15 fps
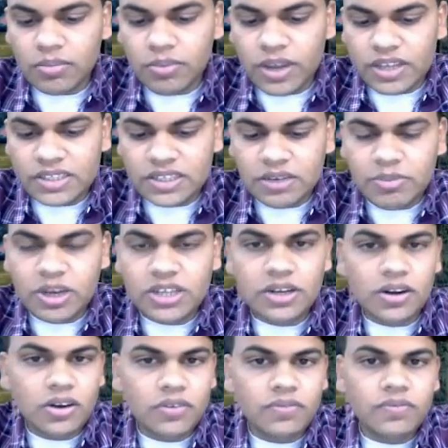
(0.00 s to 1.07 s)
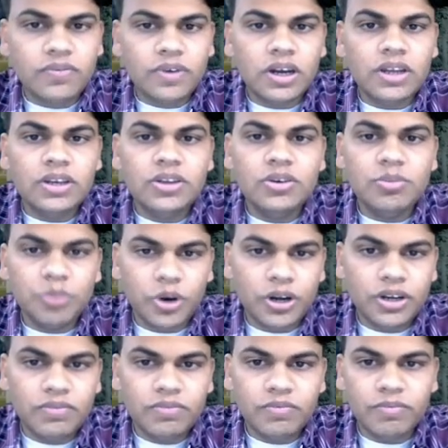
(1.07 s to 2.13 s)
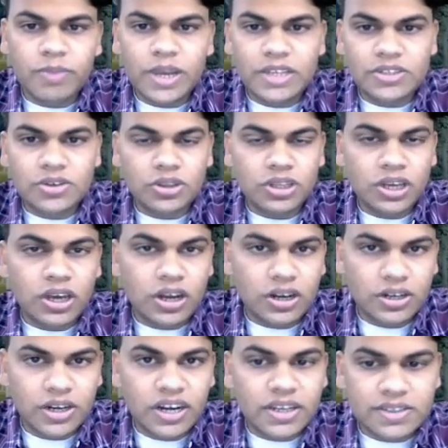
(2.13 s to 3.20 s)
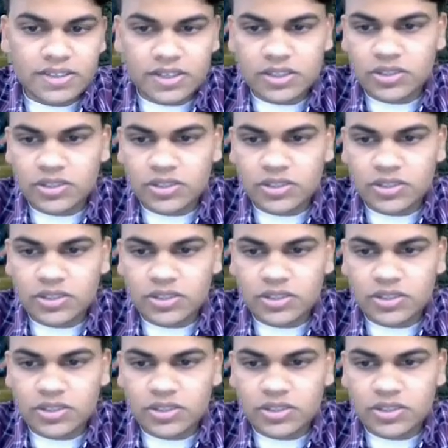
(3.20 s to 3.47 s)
estimation of a new point based on the current data set.